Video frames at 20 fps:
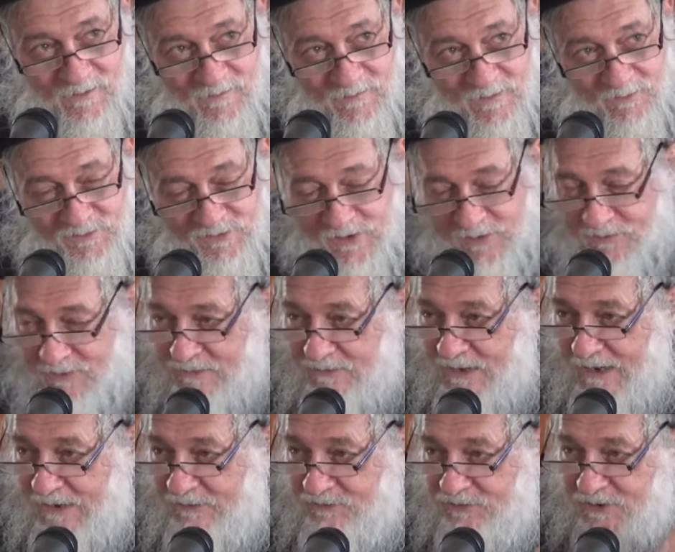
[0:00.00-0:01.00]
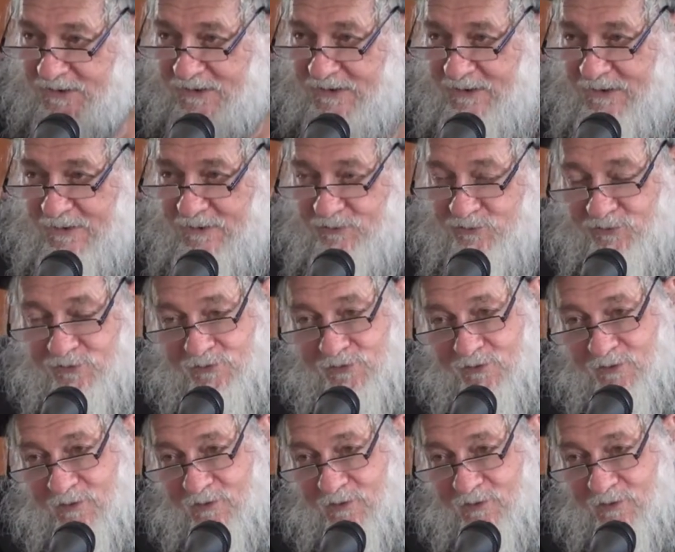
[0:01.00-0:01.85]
And I was thinking the last thing is,